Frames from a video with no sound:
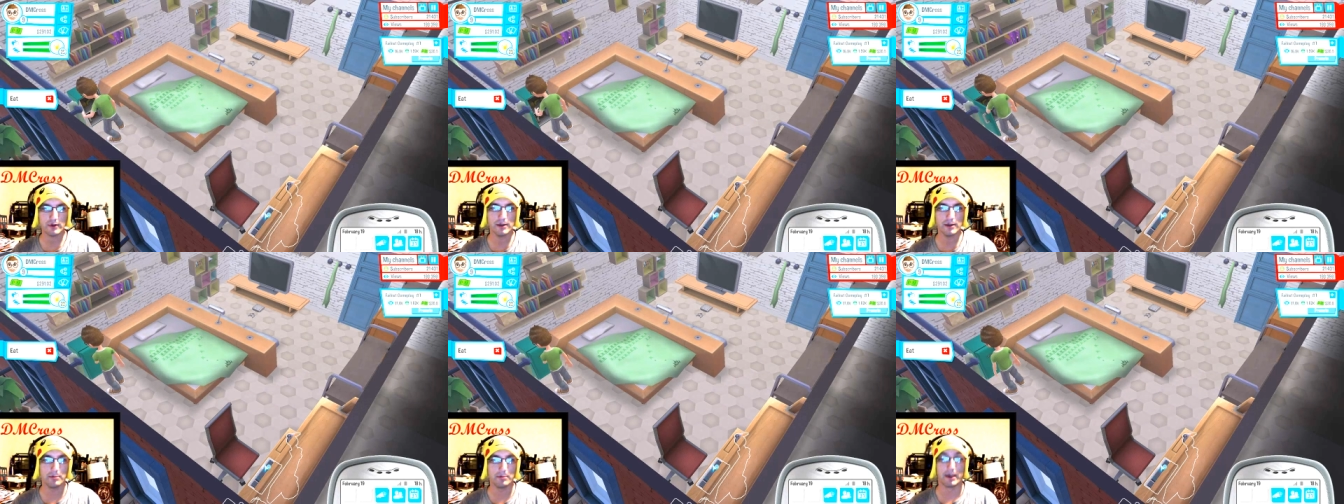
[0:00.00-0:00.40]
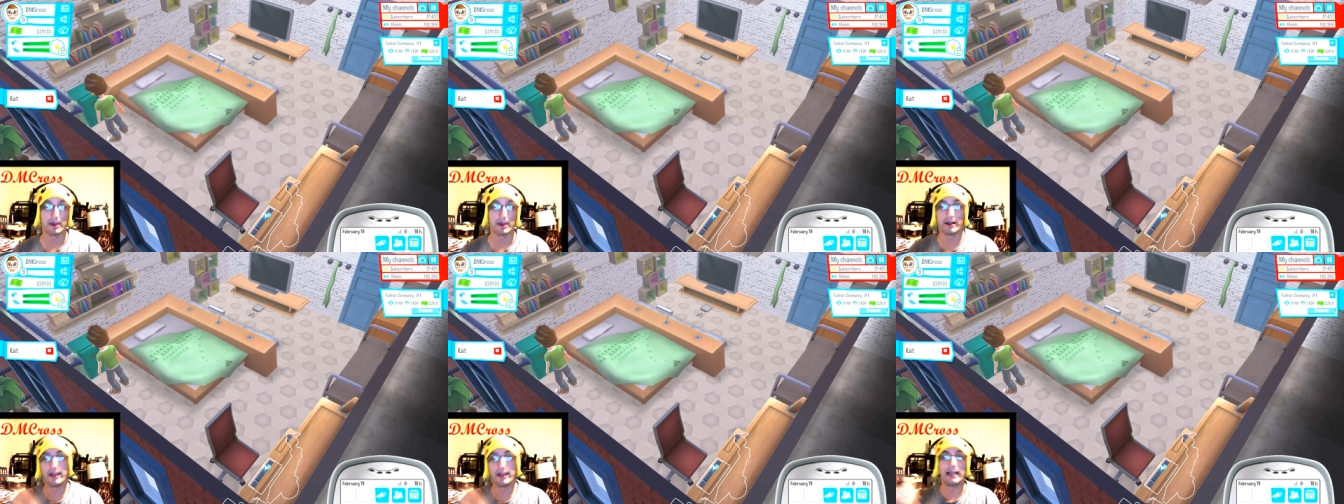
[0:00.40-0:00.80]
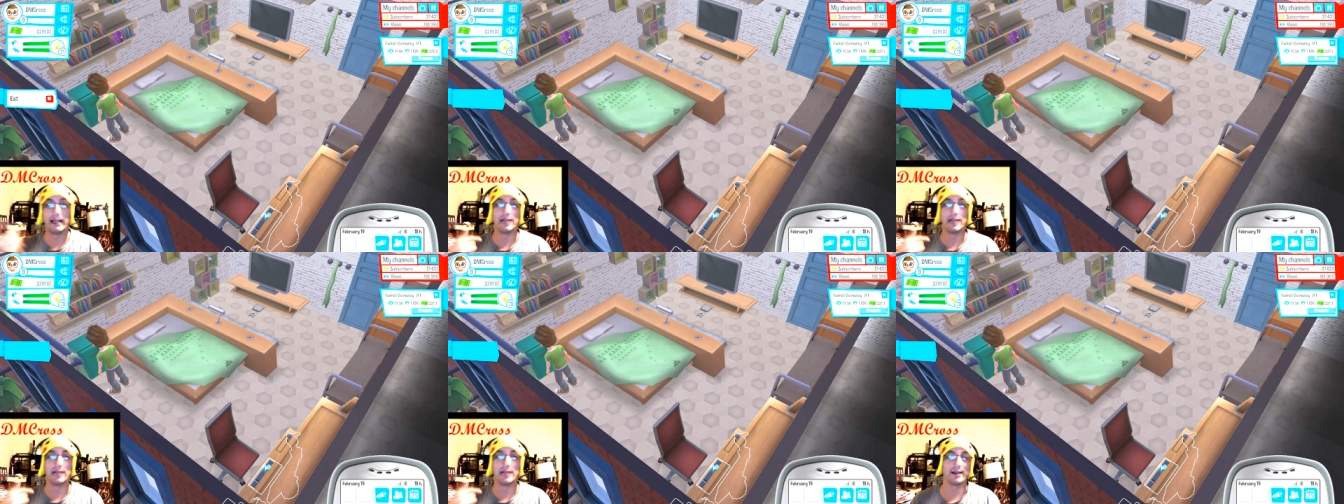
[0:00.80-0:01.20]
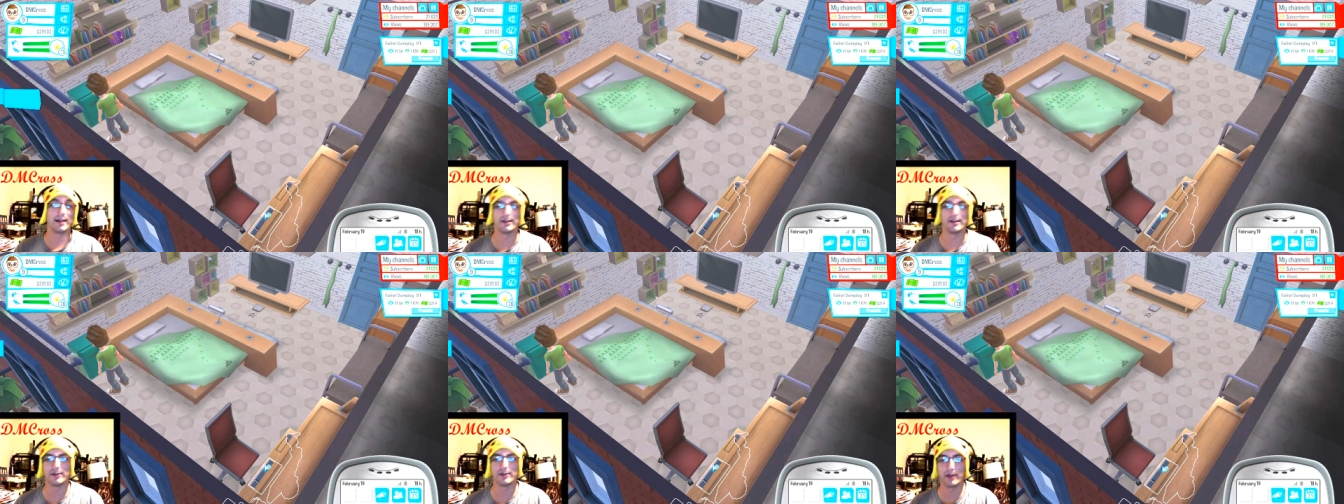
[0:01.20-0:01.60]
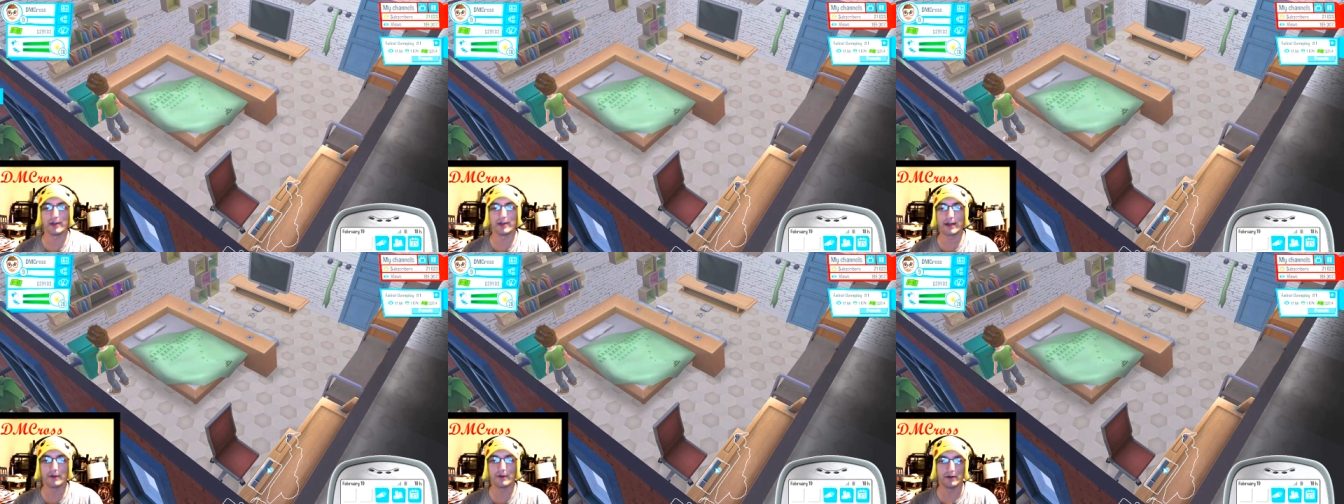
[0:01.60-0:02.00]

But uh, they needed to make cuts, so they got rid